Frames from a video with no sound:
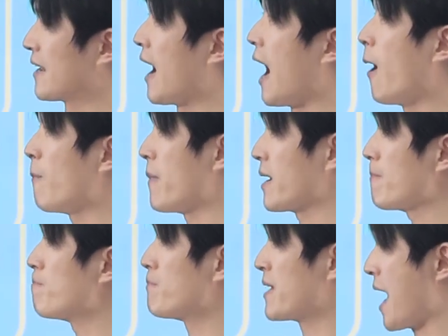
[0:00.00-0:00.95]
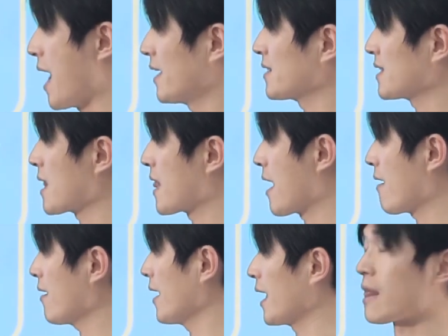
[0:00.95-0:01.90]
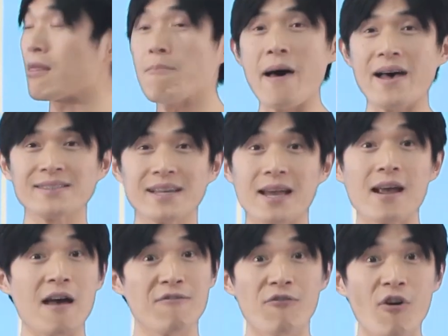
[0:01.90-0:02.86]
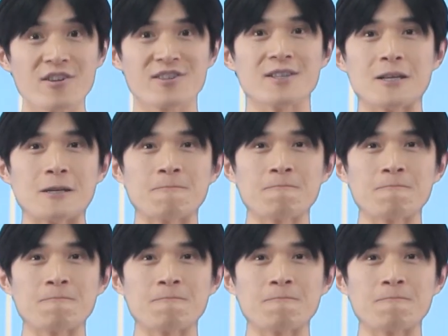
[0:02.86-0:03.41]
How many bananas are there in the basket at first?